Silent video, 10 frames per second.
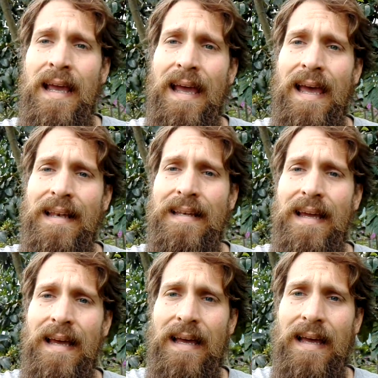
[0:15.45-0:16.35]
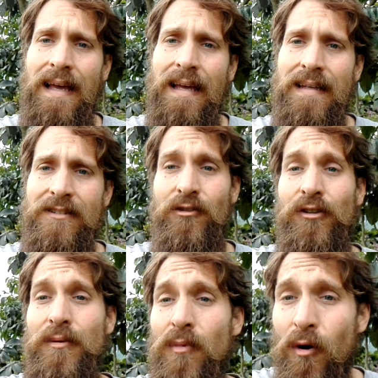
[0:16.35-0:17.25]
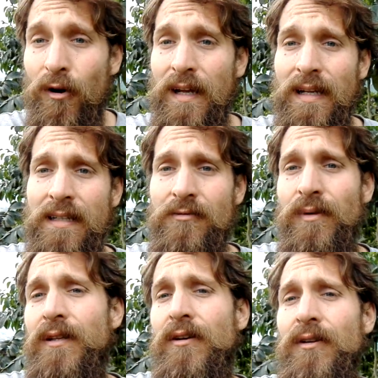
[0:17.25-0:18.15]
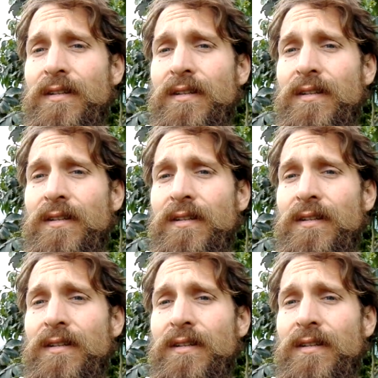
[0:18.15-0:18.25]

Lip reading: and it's early morning. It's really the only